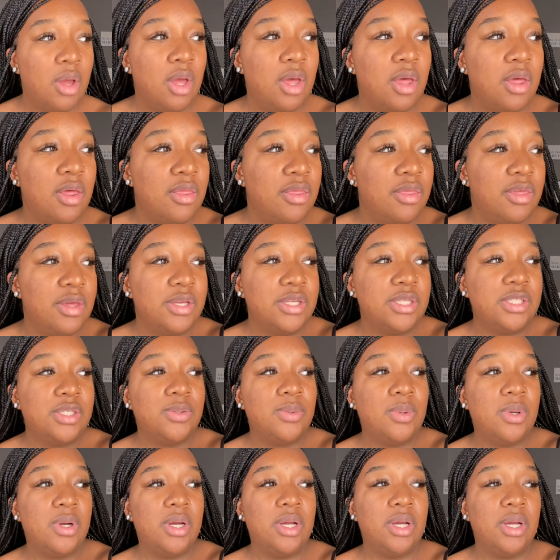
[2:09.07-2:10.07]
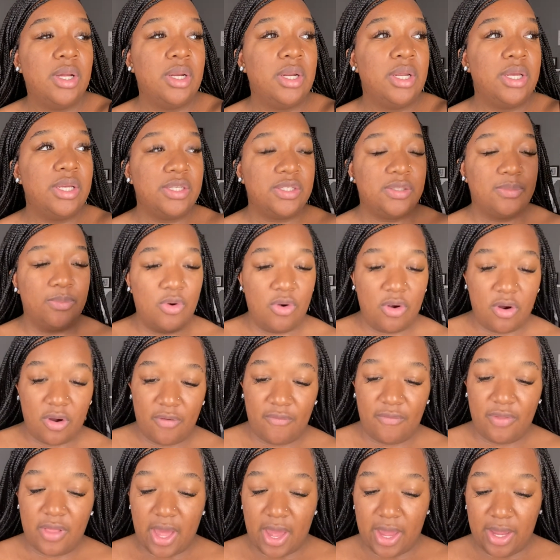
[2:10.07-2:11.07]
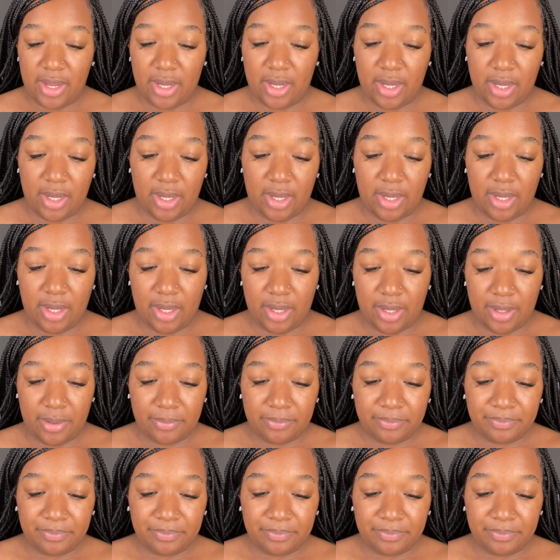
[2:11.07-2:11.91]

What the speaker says: This one is more of like the,